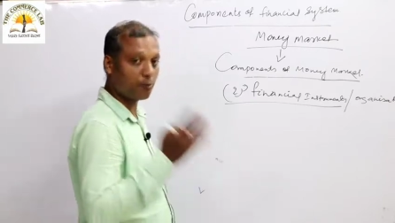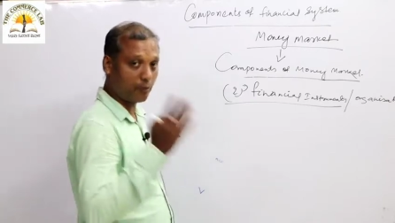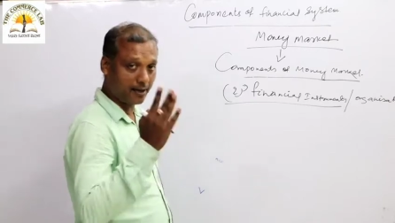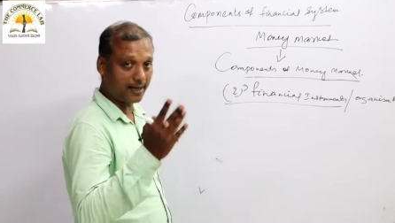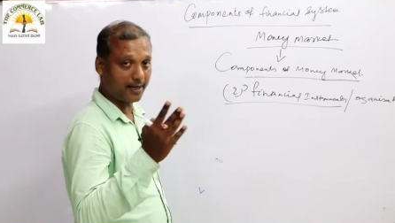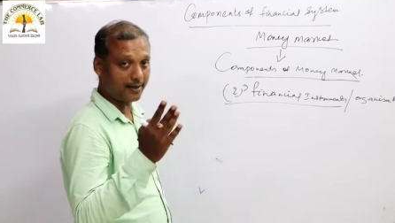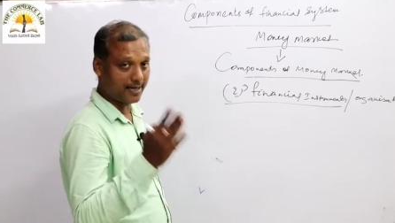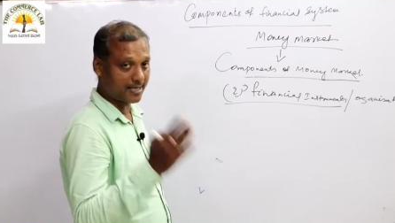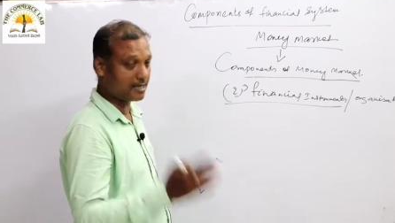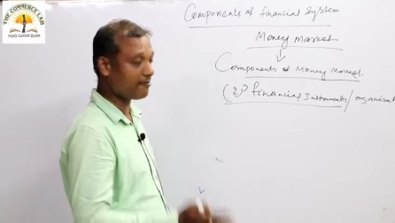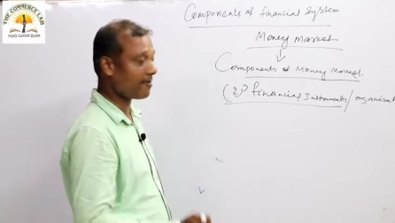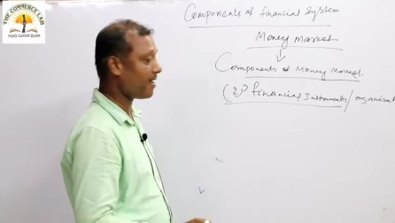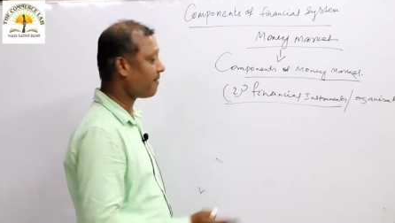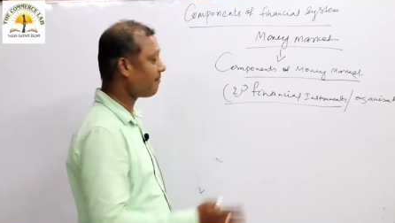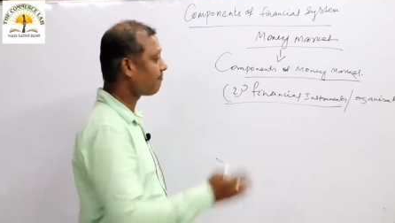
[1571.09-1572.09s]
We can
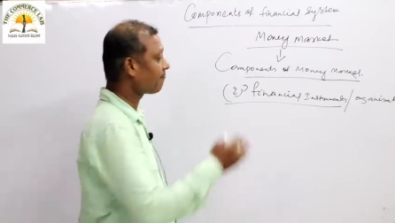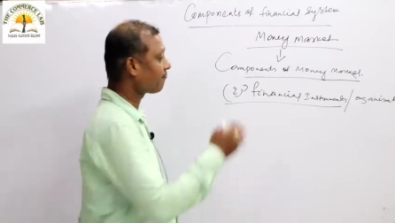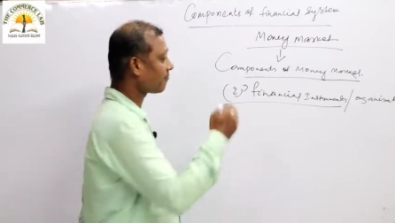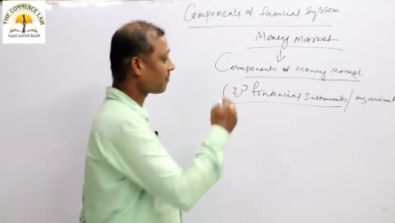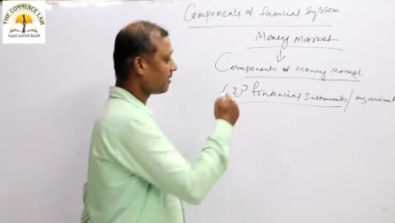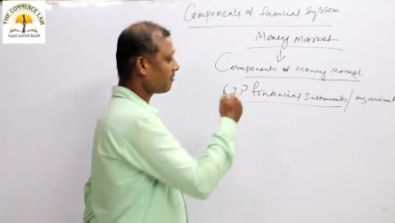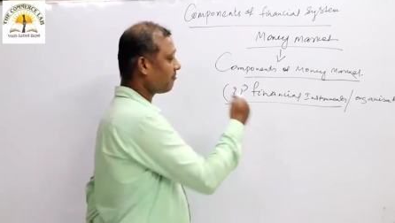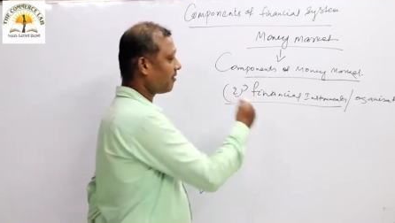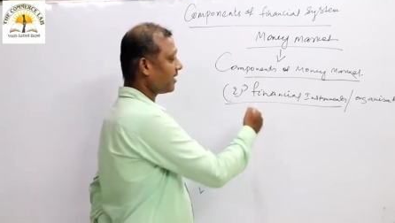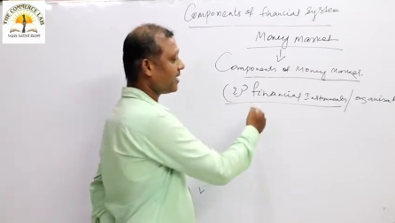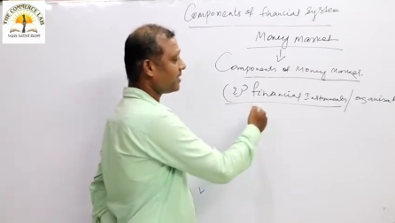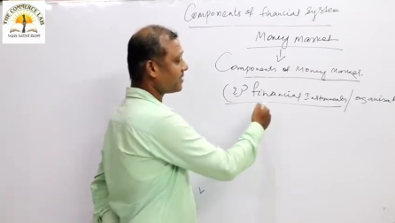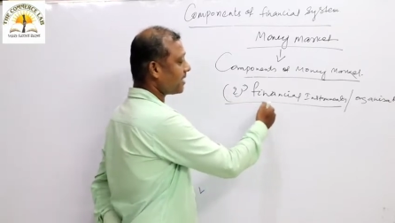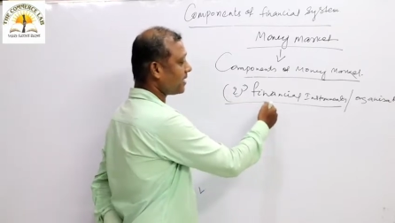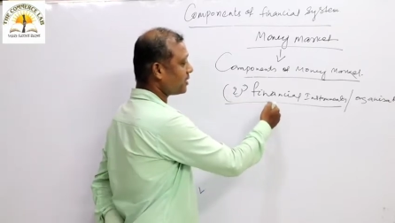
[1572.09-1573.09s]
classify the
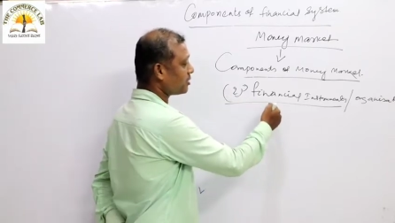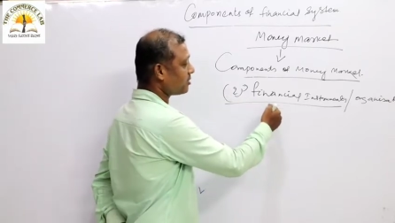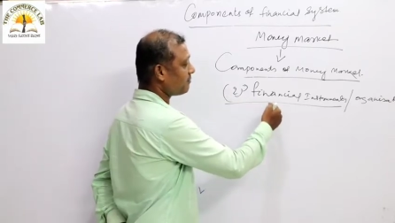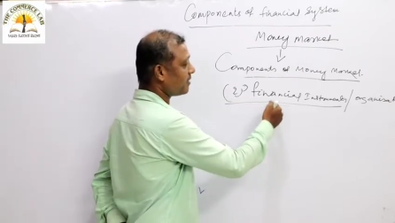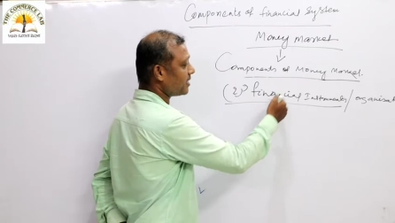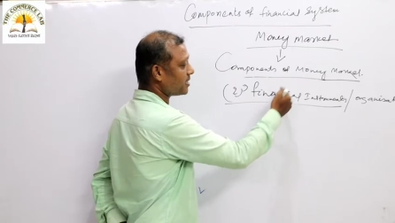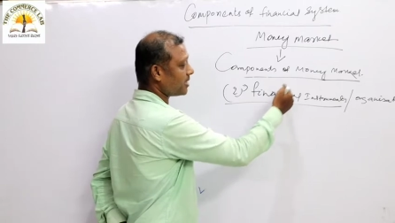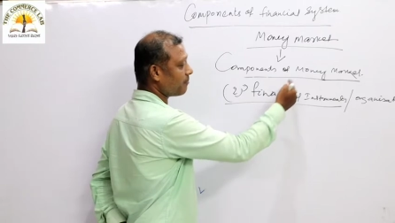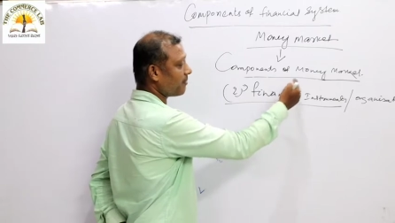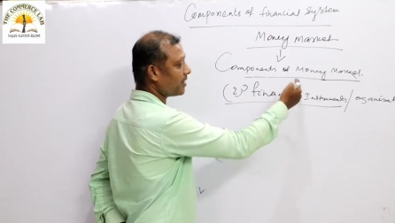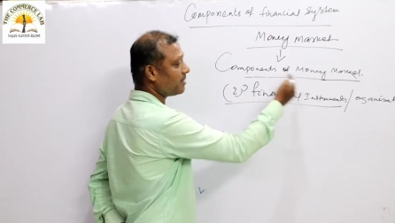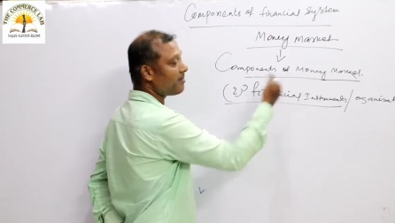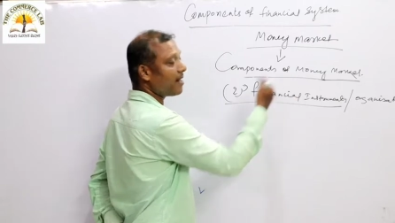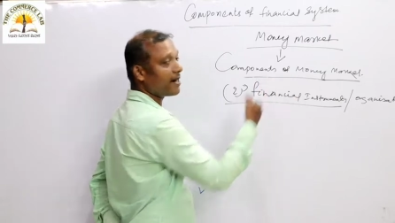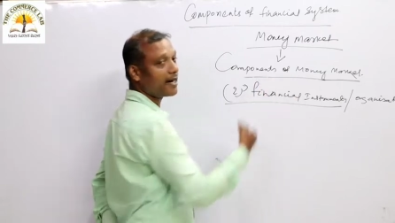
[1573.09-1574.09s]
financial instruments of
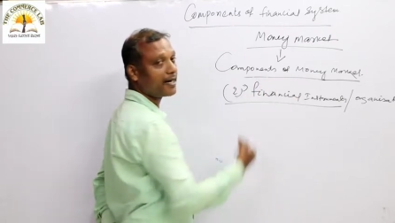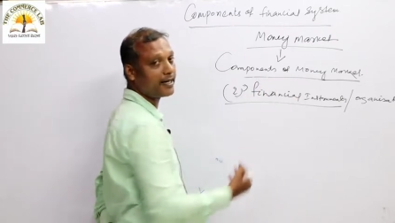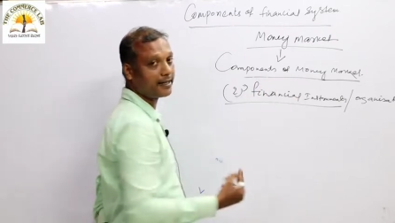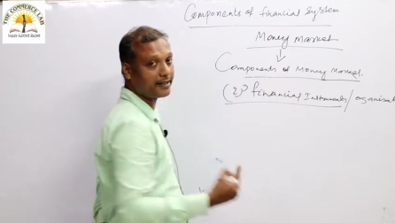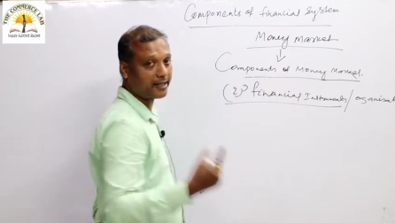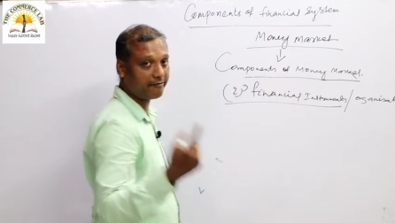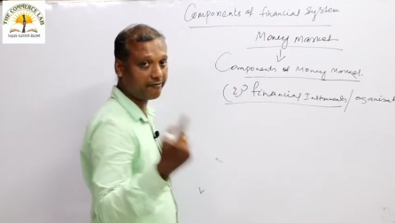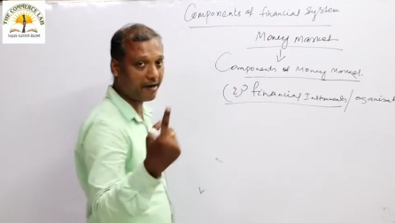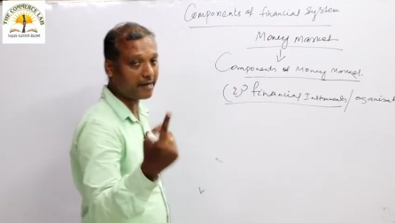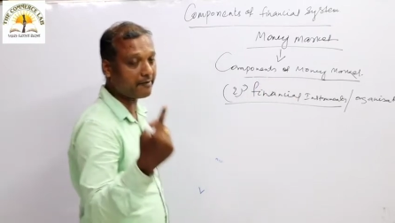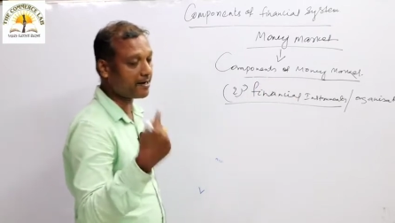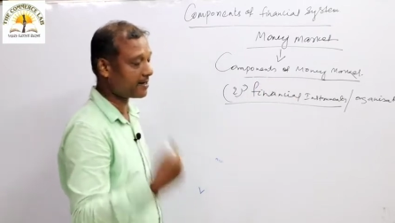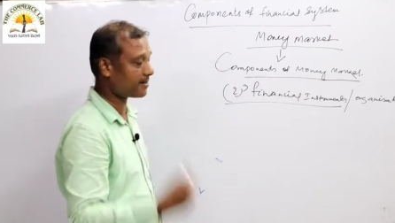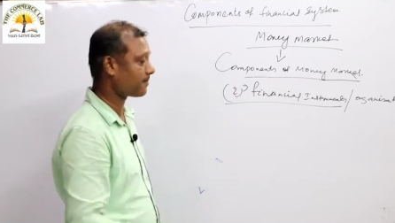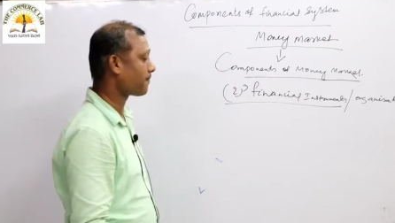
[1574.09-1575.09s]
money market under 5
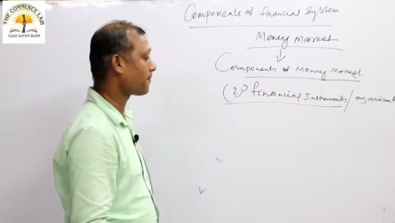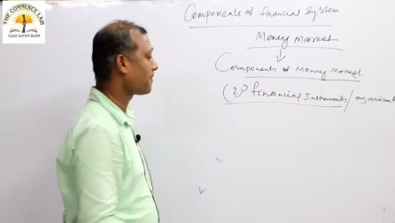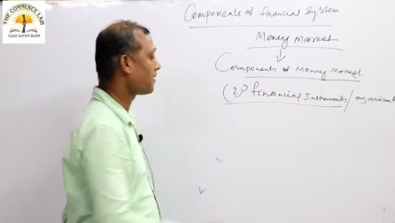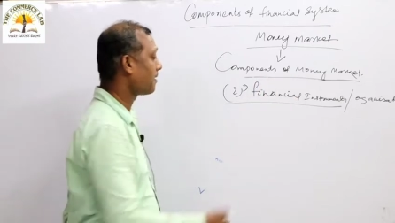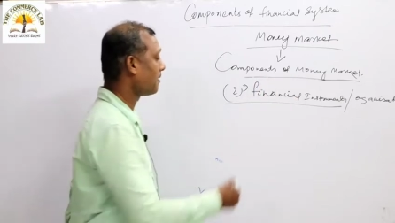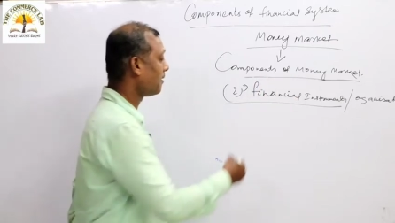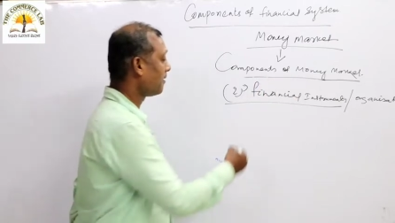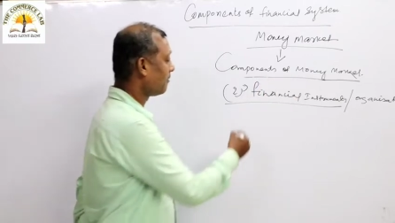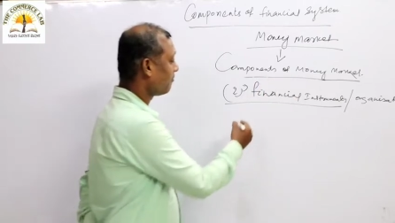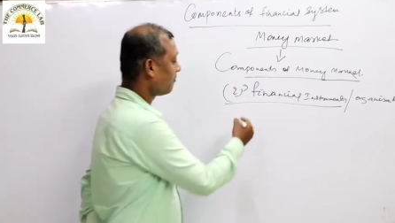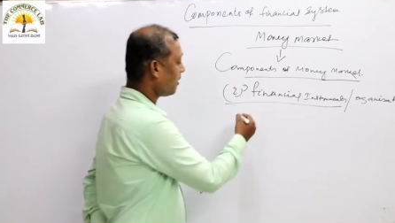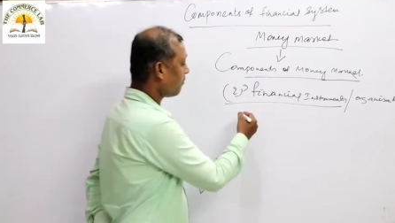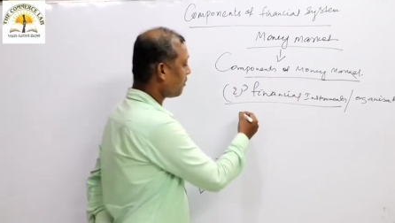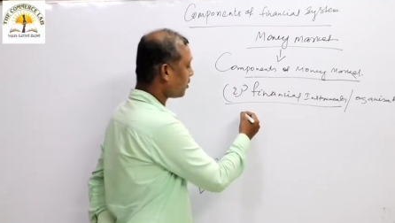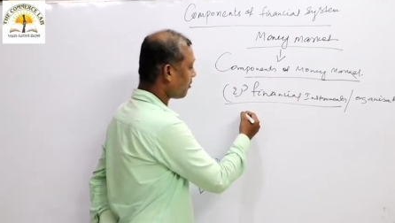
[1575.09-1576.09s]
heads.
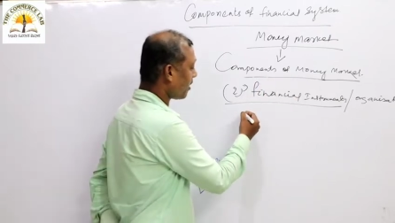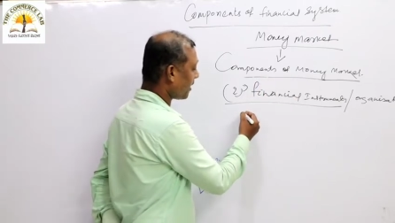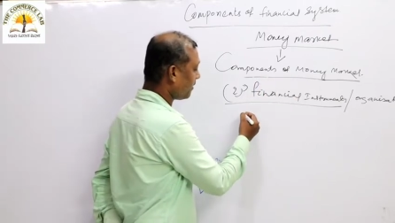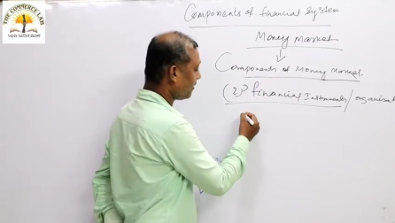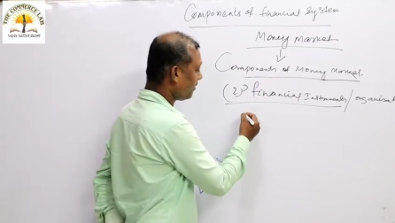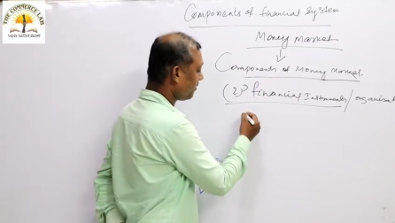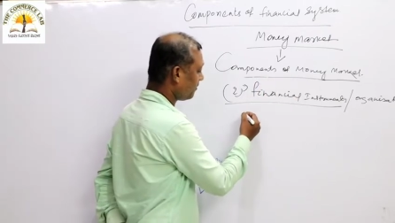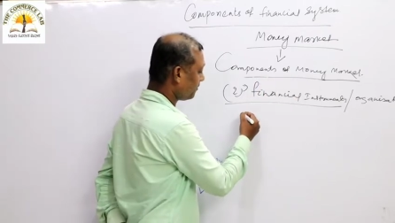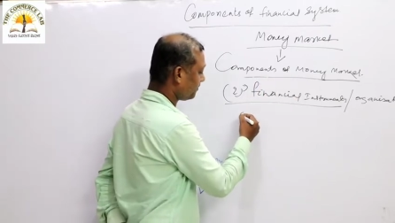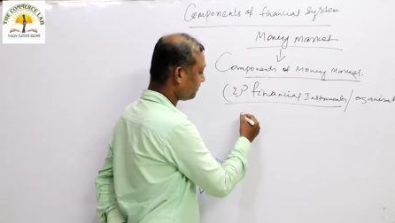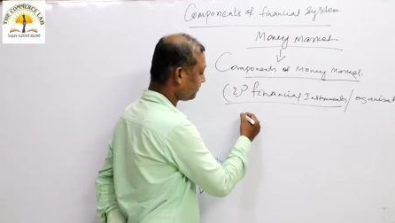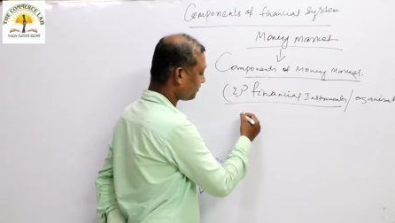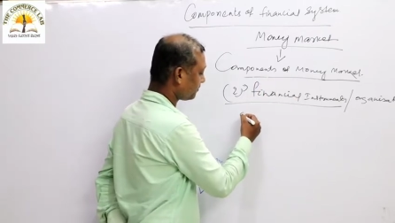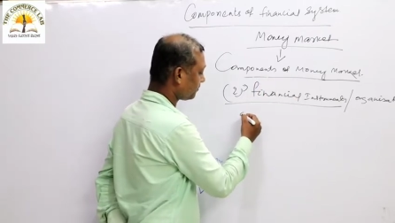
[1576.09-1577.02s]
Number 1